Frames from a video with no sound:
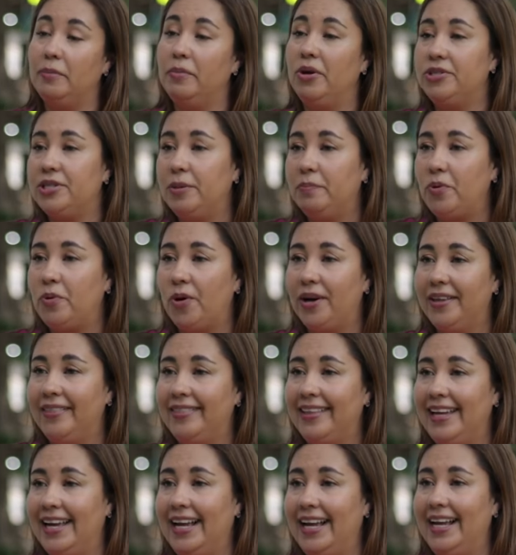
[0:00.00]
The most
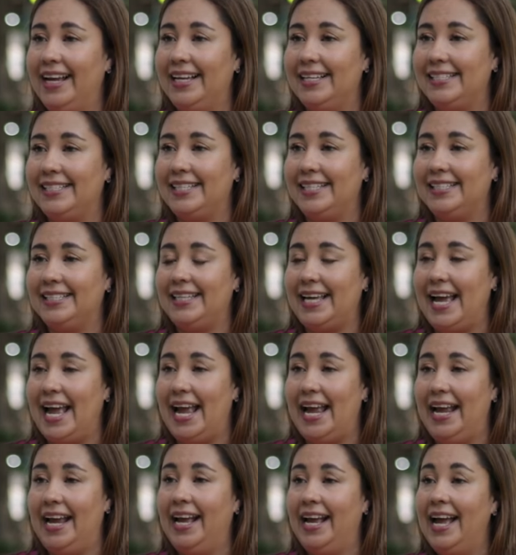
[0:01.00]
important thing is to
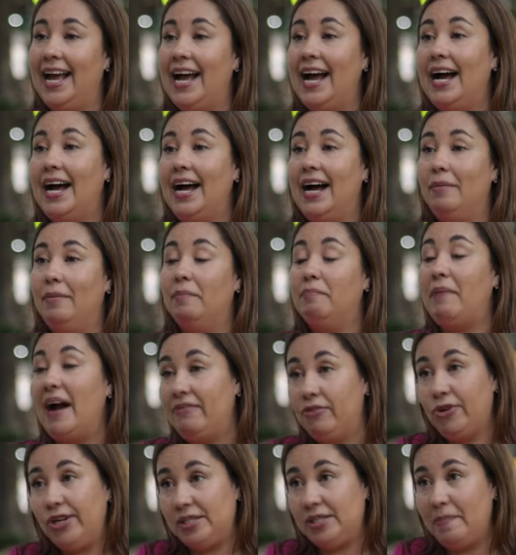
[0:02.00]
say,
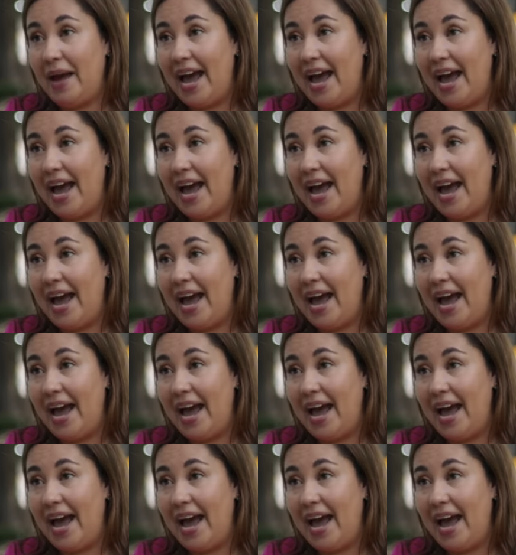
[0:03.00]
my voice